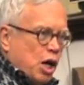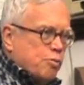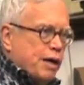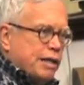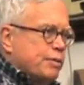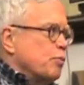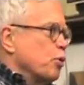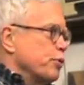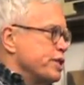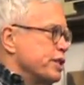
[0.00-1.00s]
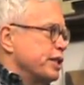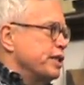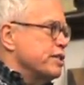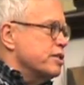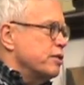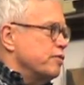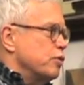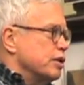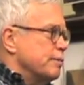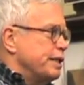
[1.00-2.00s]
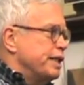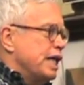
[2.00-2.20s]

Obama more recently, and so forth. I mean,